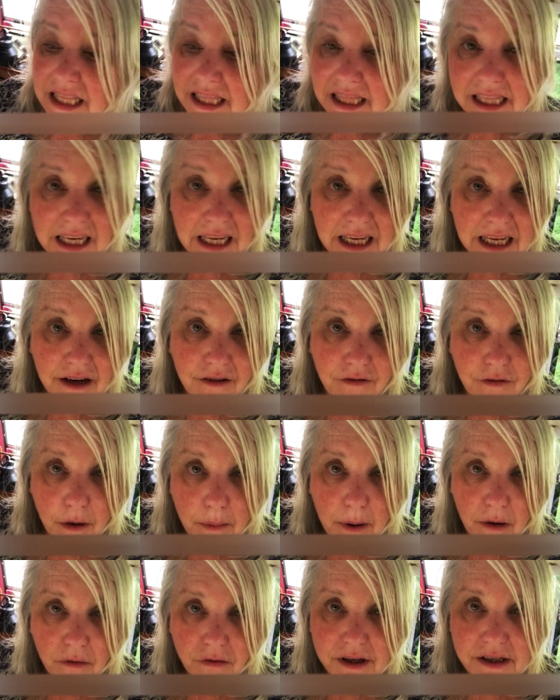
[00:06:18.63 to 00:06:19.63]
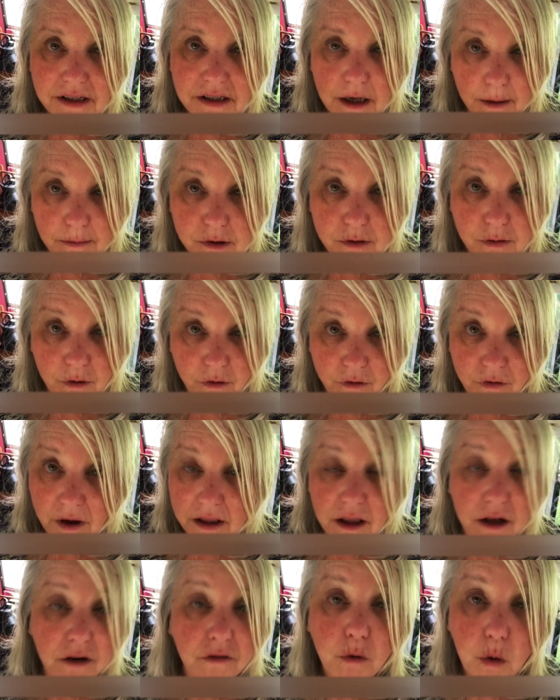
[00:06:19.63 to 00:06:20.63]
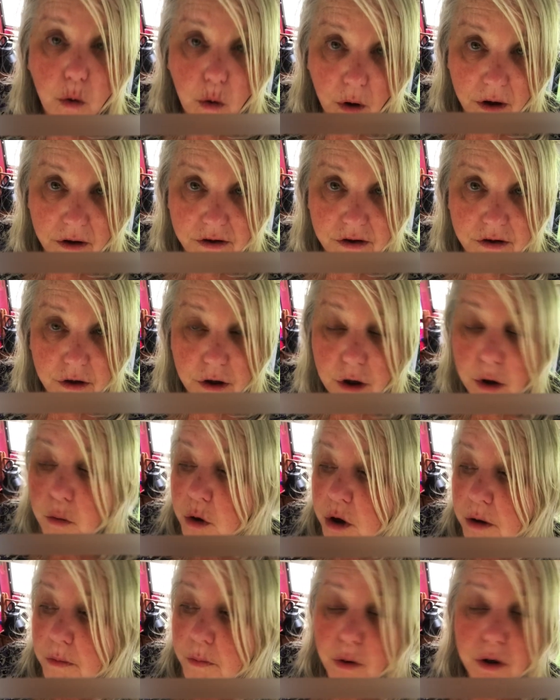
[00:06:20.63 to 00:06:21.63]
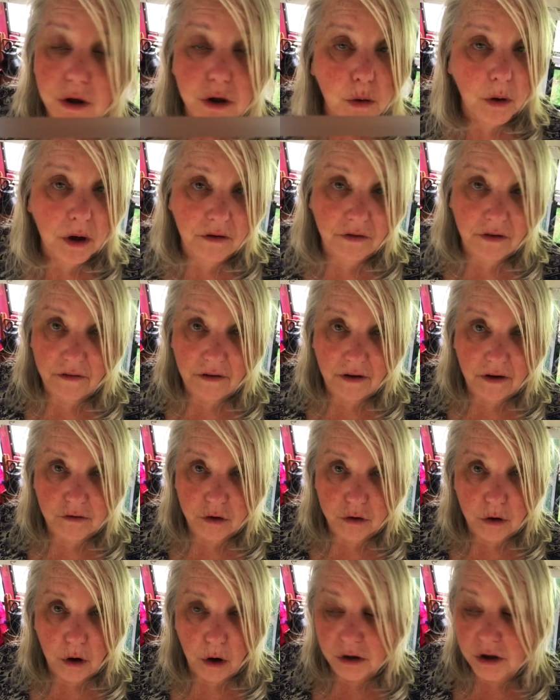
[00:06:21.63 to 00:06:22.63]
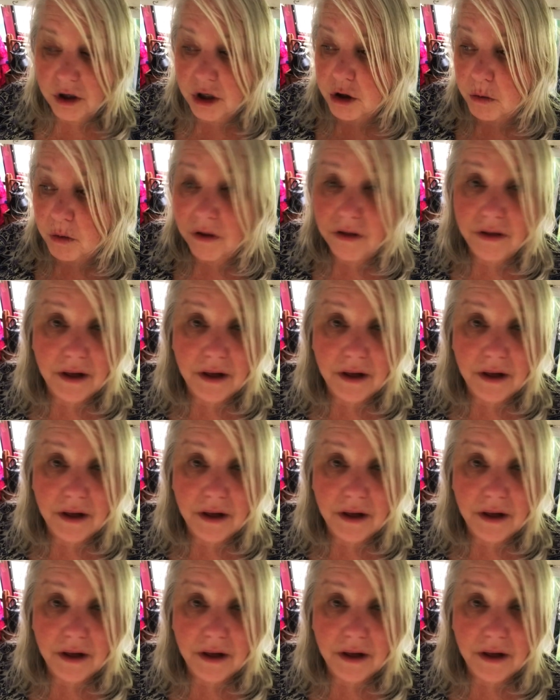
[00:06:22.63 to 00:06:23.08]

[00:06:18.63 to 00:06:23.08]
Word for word: the thinking about this comes from the fact that, of course, you wouldn't put twenty five hundred dollars into a